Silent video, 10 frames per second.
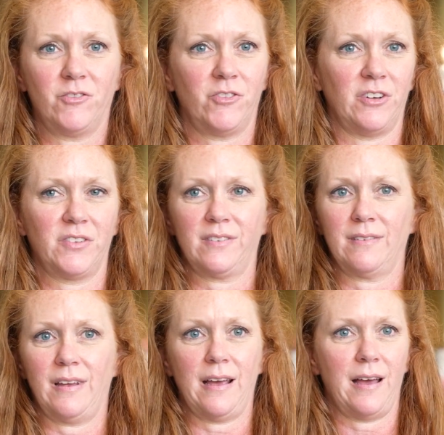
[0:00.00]
just
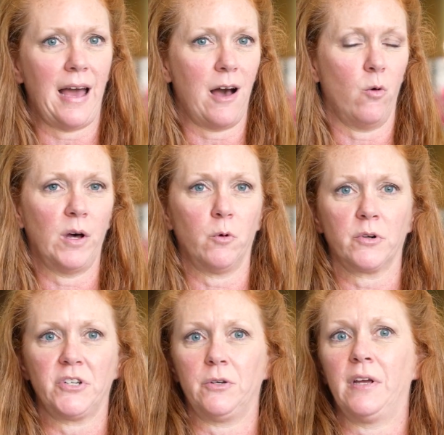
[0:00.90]
how well
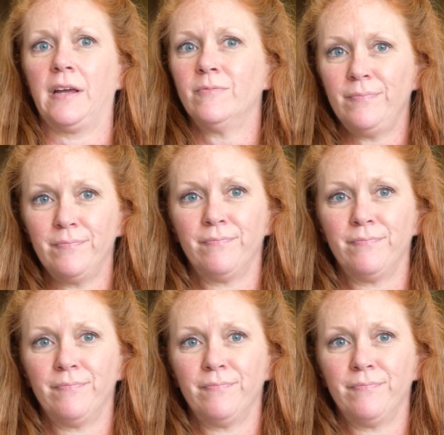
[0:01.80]
we're doing.